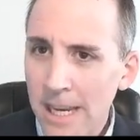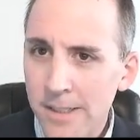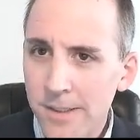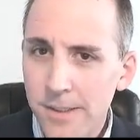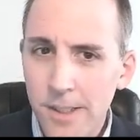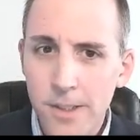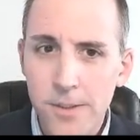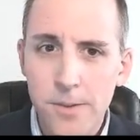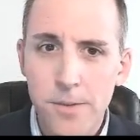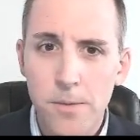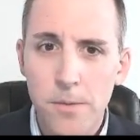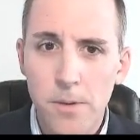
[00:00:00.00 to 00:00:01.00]

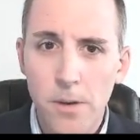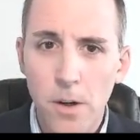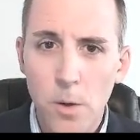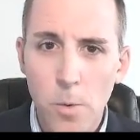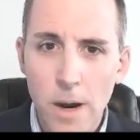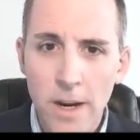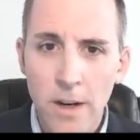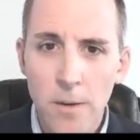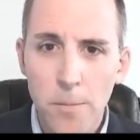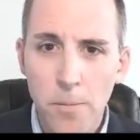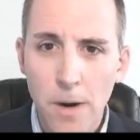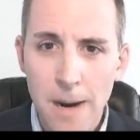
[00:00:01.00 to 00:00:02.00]
agencies
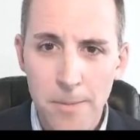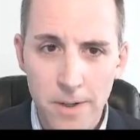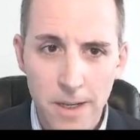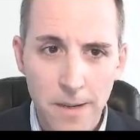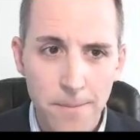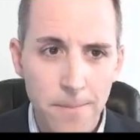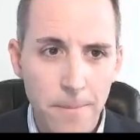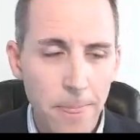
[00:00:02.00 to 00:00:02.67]
acquire property,